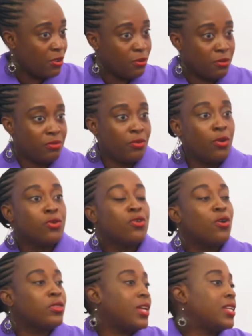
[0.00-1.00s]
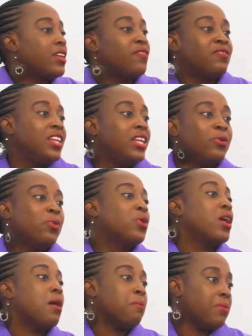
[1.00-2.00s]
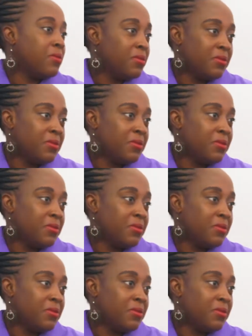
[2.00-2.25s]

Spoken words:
you know that definitely it will come.